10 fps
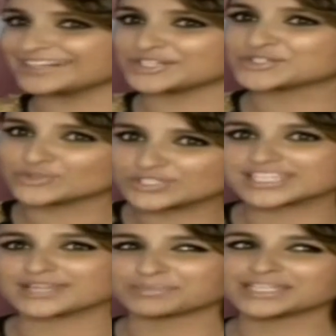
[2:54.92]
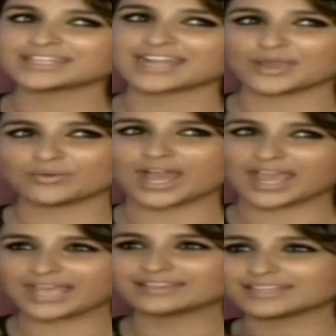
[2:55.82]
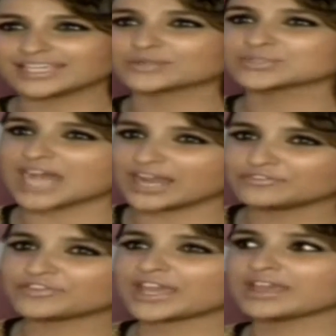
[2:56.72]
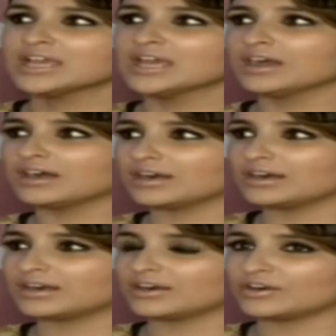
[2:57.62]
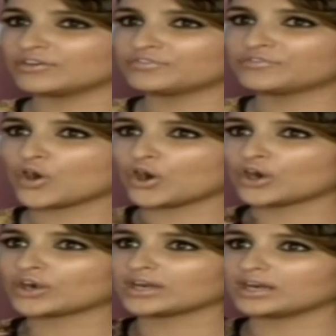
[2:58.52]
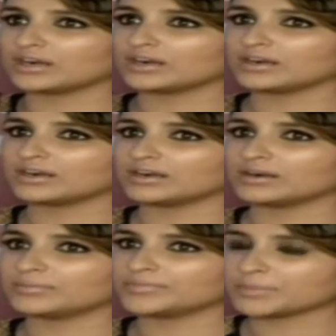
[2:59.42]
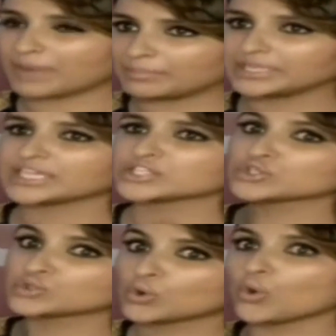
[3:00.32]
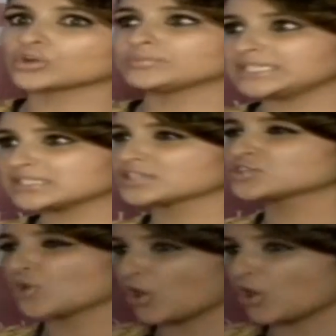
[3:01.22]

uh, true statement, and I, I, I think it was unfair uh, for uh, the publication to quote me in such a